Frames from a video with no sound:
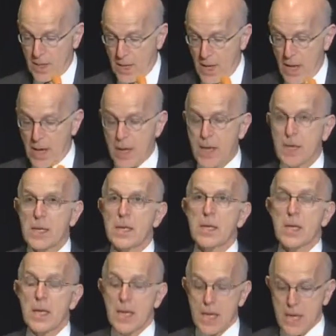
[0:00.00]
Uh,
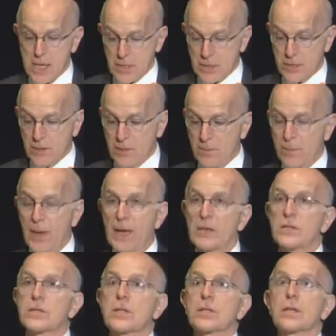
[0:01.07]
he is an
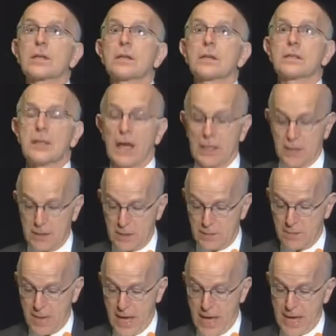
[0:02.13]
immensely talented
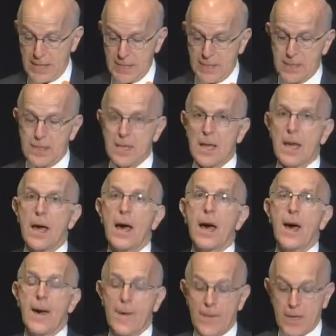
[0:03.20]
man.
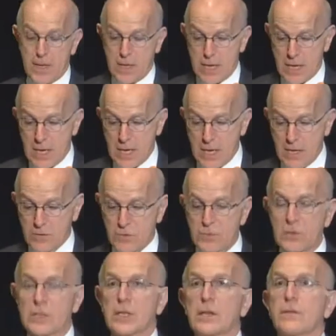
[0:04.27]
Uh, he has
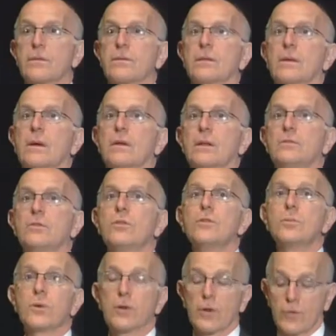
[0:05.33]
received
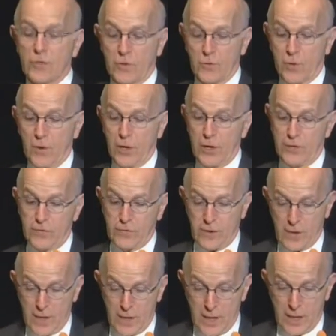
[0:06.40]
numerous awards,
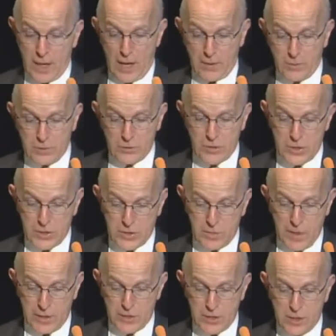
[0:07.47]
and I will just
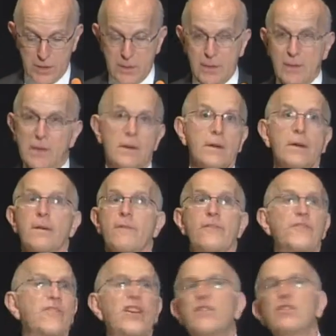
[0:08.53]
mention
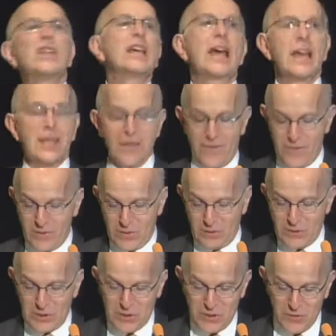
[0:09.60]
58 of them,
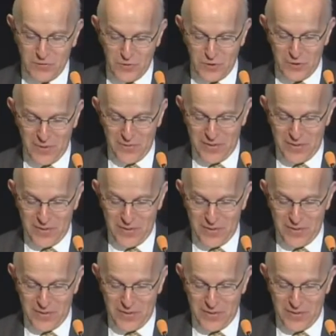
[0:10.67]
just a few of